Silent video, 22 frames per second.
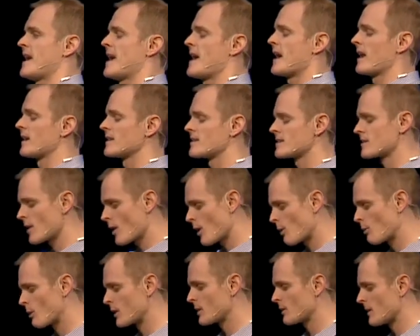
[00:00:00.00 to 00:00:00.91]
And I said, Oh,
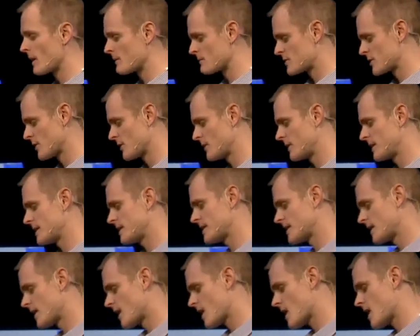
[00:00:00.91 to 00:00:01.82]
what are you up to? And he
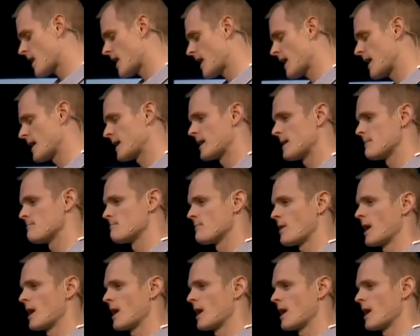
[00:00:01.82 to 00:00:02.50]
said, Oh, I, um,